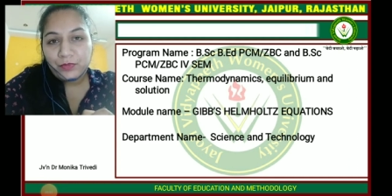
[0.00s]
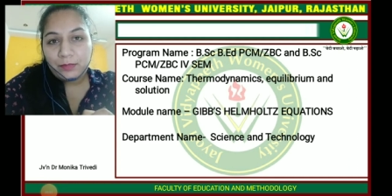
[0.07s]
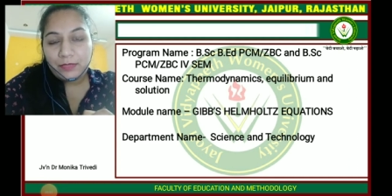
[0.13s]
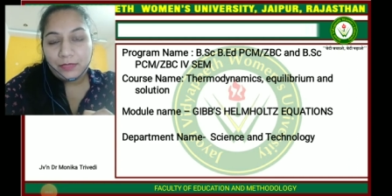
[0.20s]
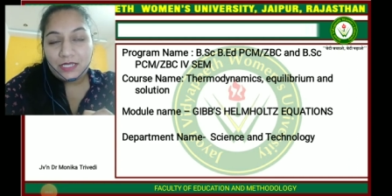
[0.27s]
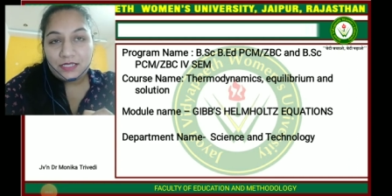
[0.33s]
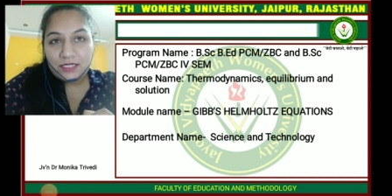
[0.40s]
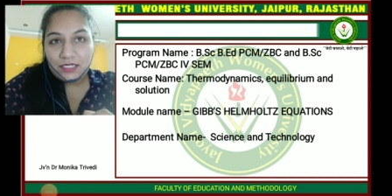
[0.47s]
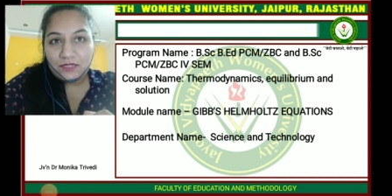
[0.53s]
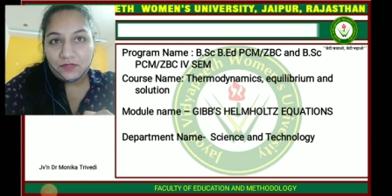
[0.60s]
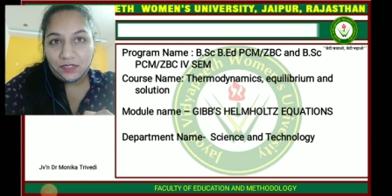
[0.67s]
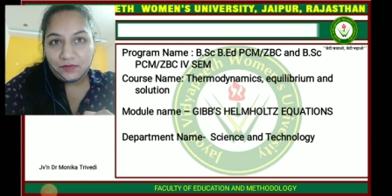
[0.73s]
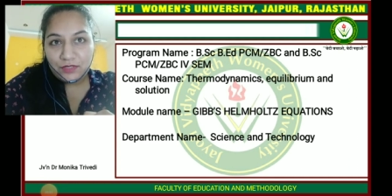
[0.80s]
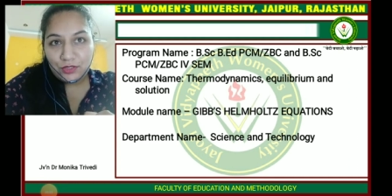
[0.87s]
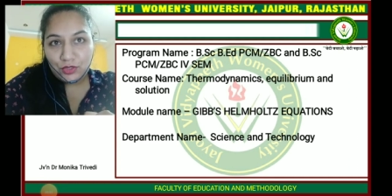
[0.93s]
Myself
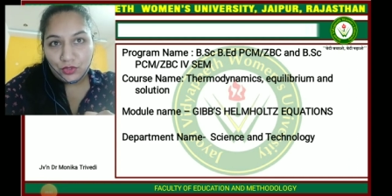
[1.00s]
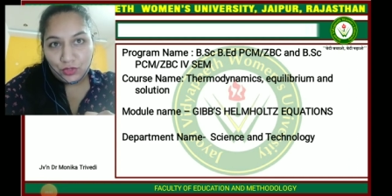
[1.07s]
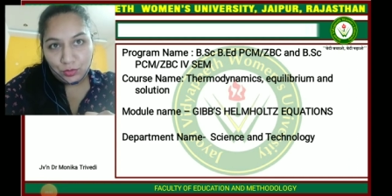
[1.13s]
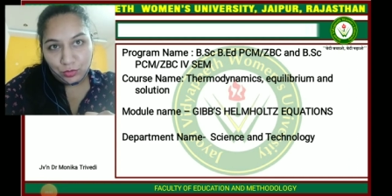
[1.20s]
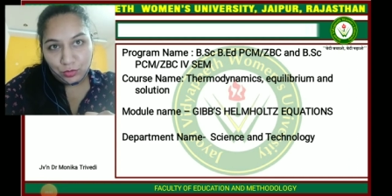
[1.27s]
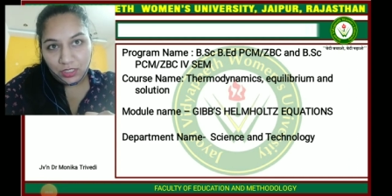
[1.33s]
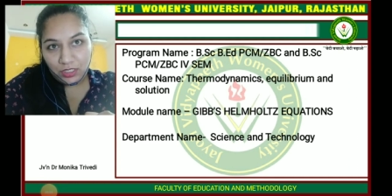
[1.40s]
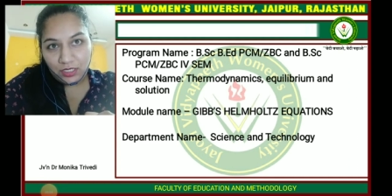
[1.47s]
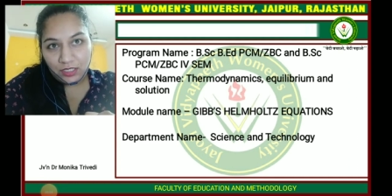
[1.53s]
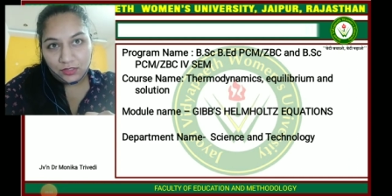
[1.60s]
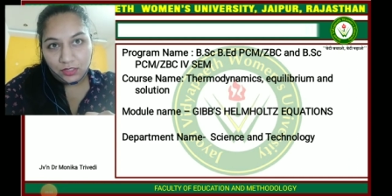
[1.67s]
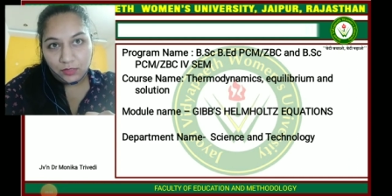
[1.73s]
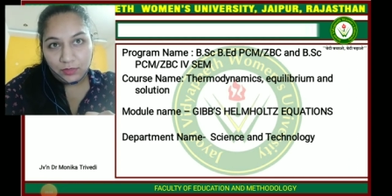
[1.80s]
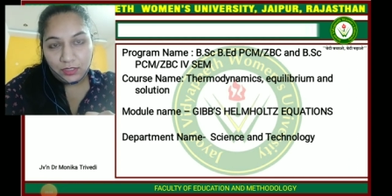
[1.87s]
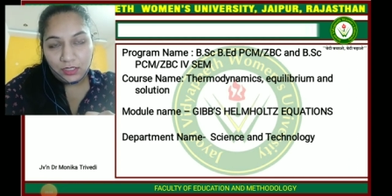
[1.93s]
JVn Dr Monika
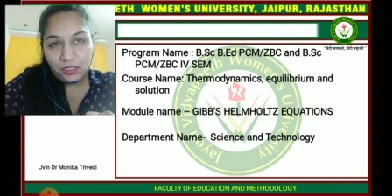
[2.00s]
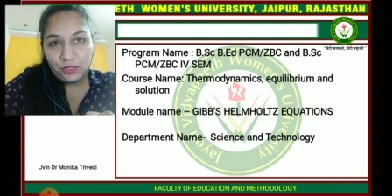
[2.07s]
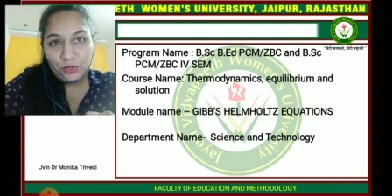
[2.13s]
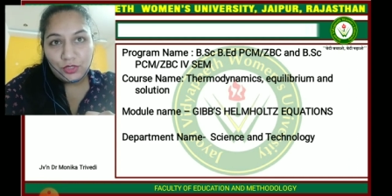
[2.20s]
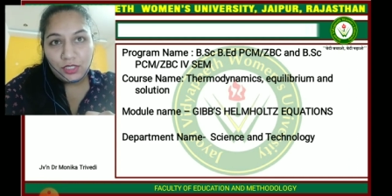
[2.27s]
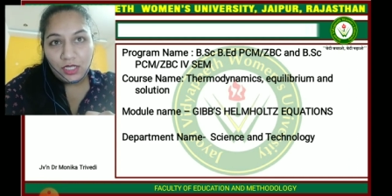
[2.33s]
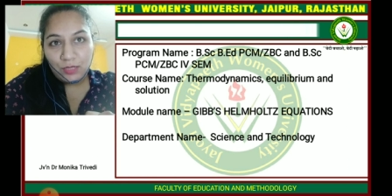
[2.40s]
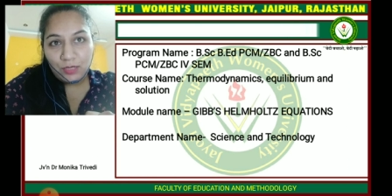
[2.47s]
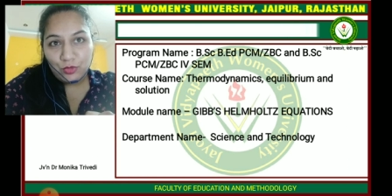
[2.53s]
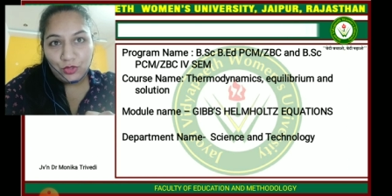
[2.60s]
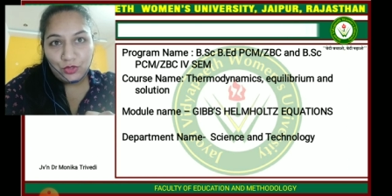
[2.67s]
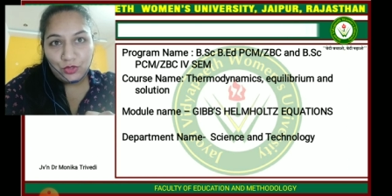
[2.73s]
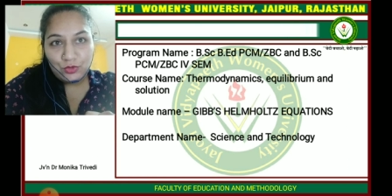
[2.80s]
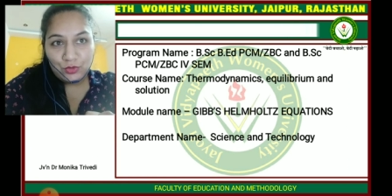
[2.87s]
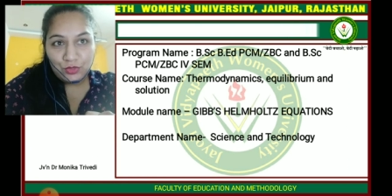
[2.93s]
Trivedi. Today I am
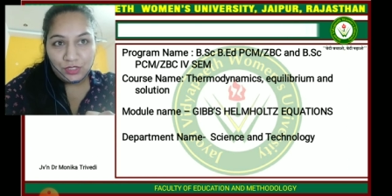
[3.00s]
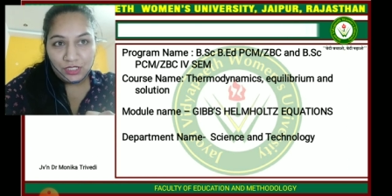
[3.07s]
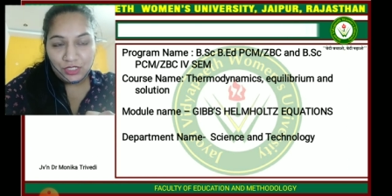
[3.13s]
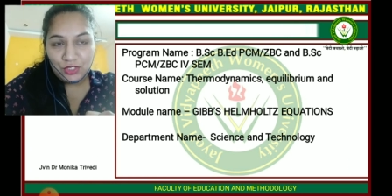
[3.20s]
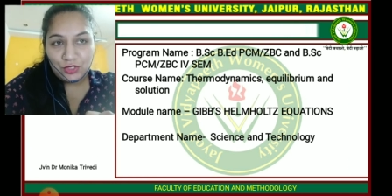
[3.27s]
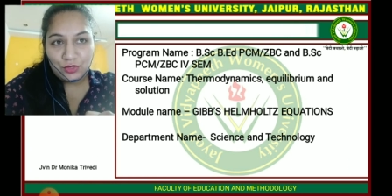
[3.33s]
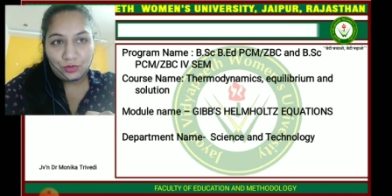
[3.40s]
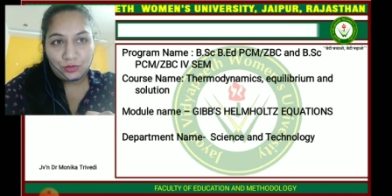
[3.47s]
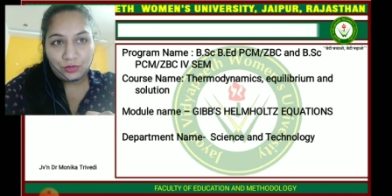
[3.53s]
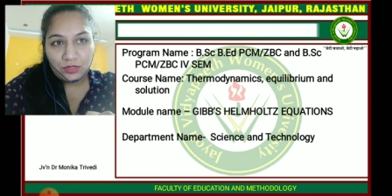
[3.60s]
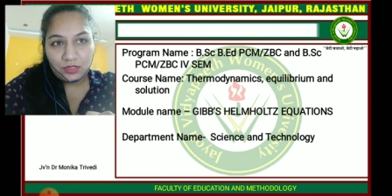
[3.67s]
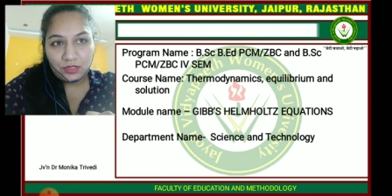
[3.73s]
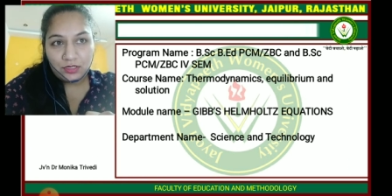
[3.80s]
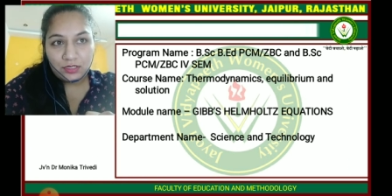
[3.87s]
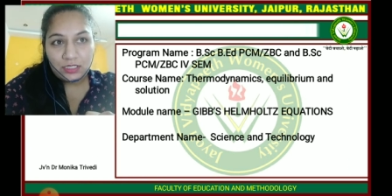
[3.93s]
going to teach you
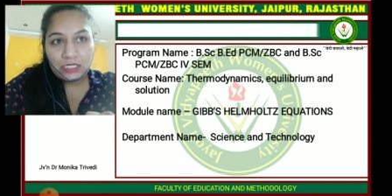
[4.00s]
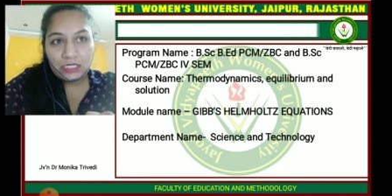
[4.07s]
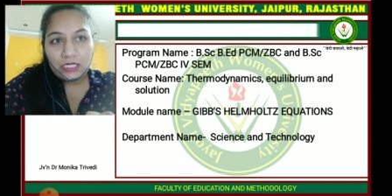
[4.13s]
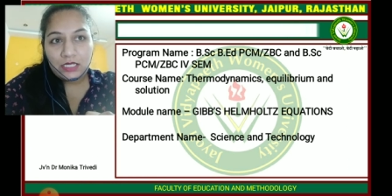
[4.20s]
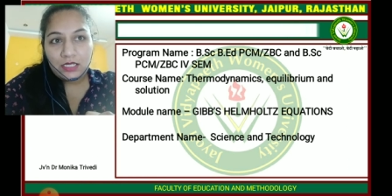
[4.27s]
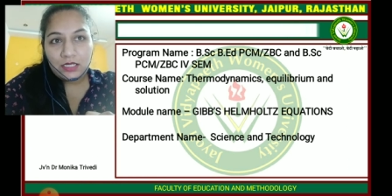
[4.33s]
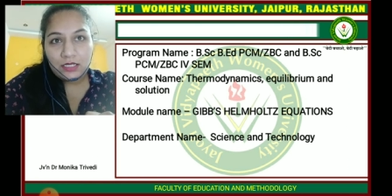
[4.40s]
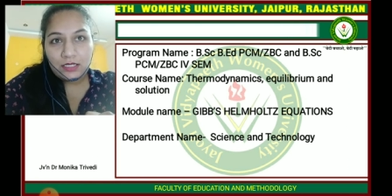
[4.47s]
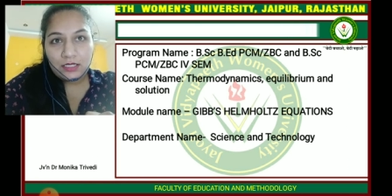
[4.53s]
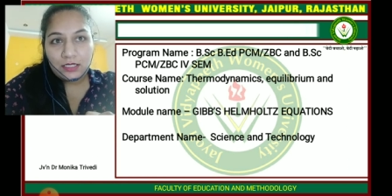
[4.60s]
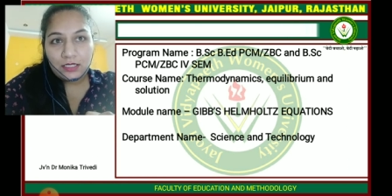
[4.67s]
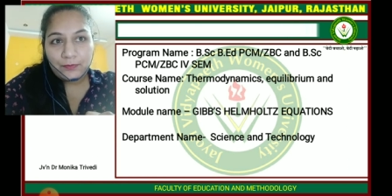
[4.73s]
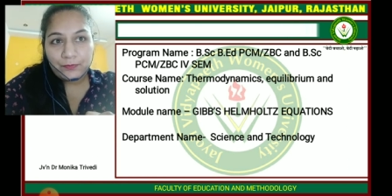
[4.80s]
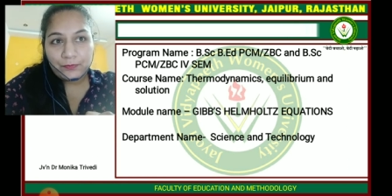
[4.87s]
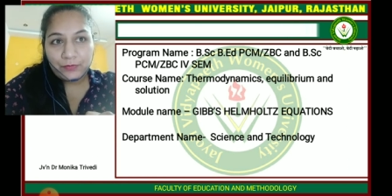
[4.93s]

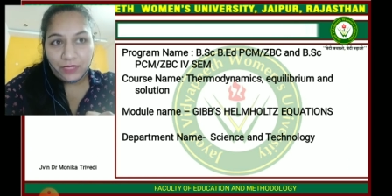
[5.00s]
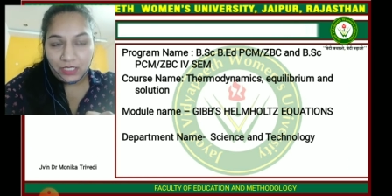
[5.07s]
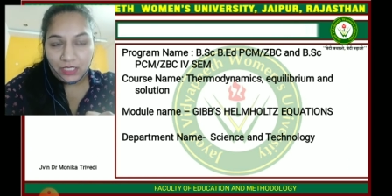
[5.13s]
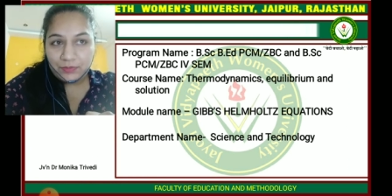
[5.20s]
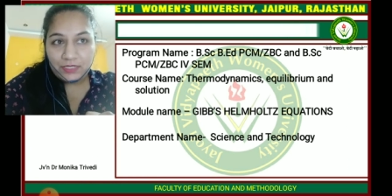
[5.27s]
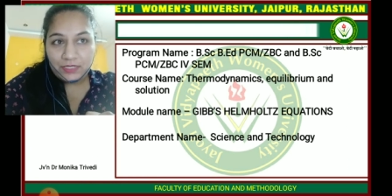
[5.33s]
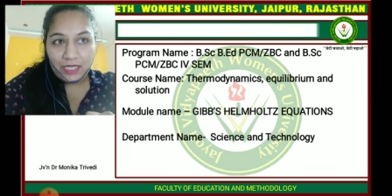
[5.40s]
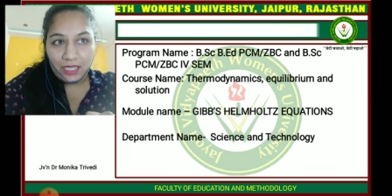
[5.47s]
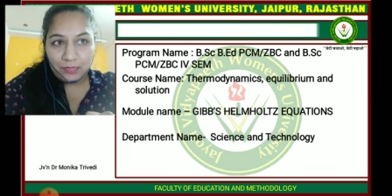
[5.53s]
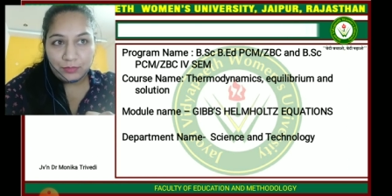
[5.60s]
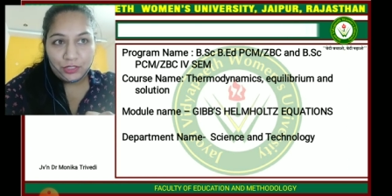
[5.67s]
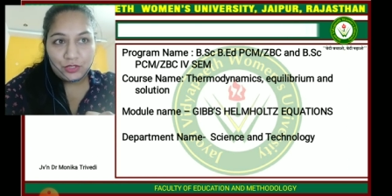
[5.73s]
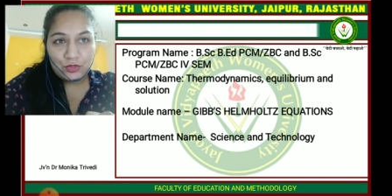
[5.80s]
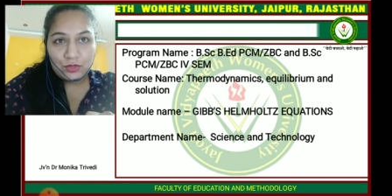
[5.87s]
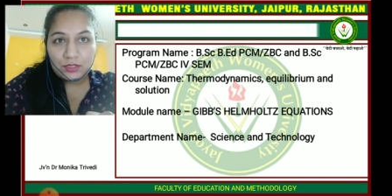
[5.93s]

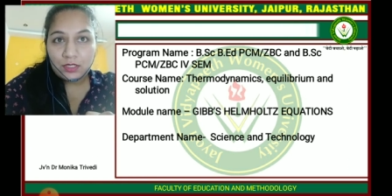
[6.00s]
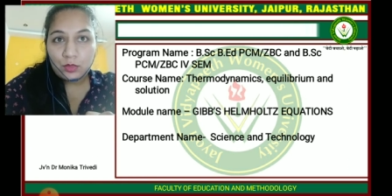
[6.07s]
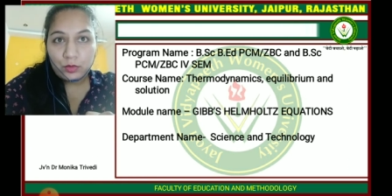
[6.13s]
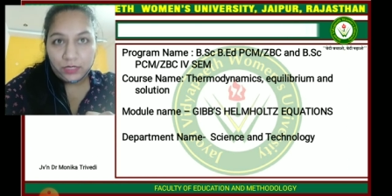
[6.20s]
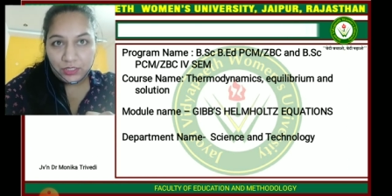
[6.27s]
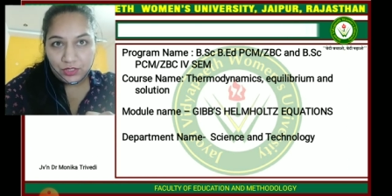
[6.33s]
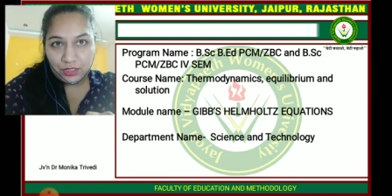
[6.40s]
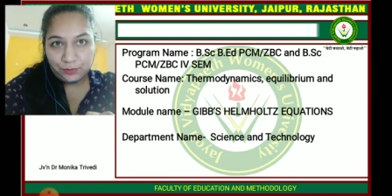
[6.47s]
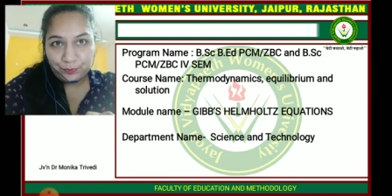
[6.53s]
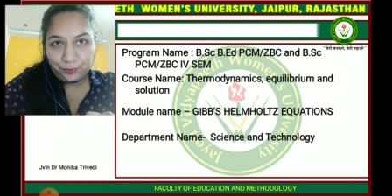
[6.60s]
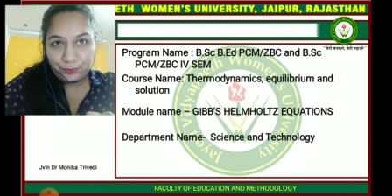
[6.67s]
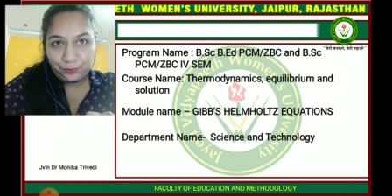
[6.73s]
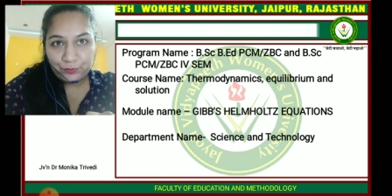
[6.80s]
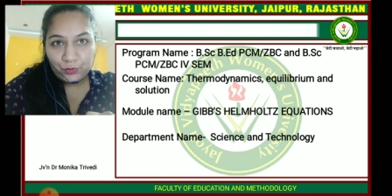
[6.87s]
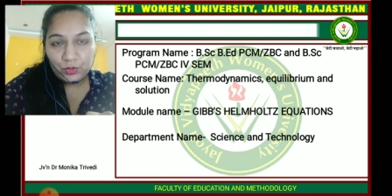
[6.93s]
GibbsHelmholtz Equation.
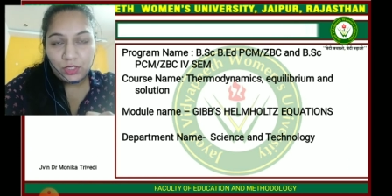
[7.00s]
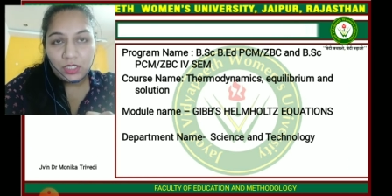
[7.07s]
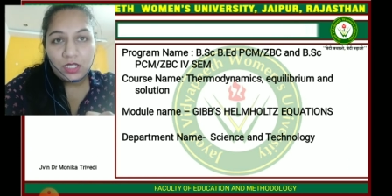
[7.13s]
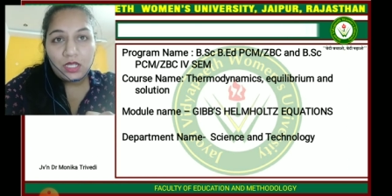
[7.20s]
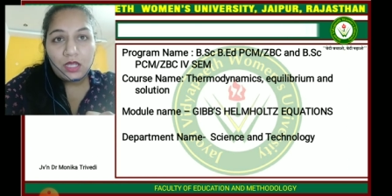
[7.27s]
Okay.